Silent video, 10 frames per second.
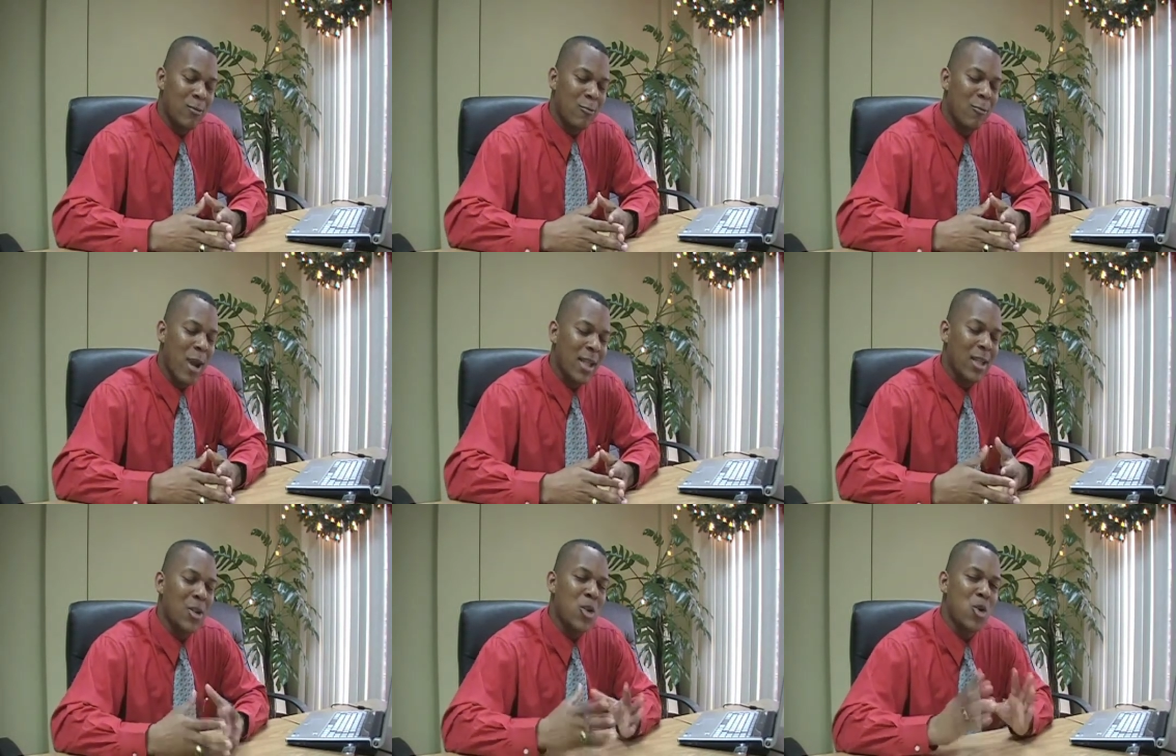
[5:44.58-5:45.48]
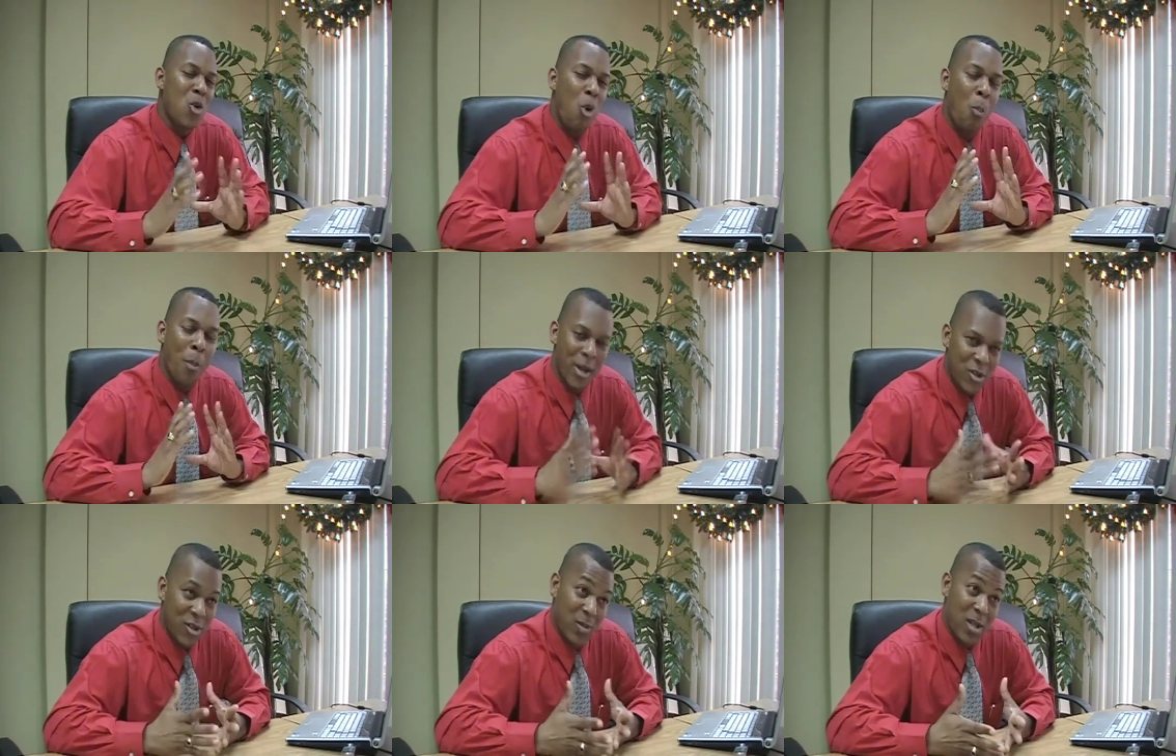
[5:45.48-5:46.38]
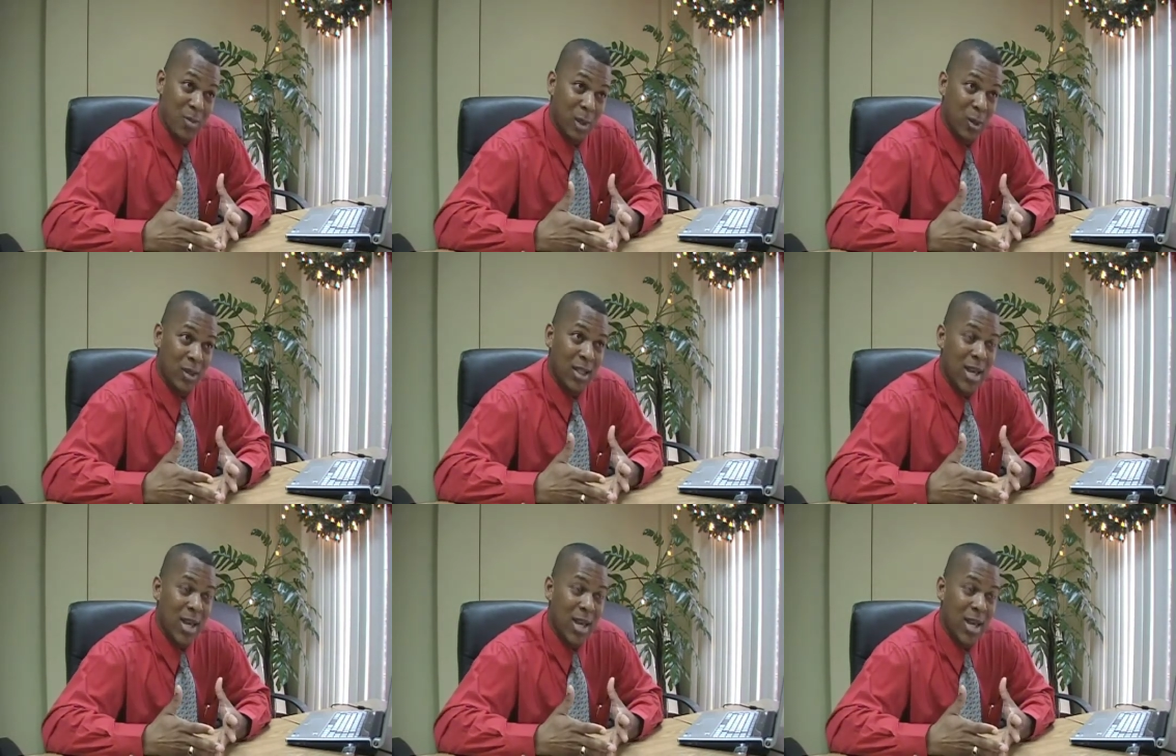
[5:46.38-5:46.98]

really, so much to speak about.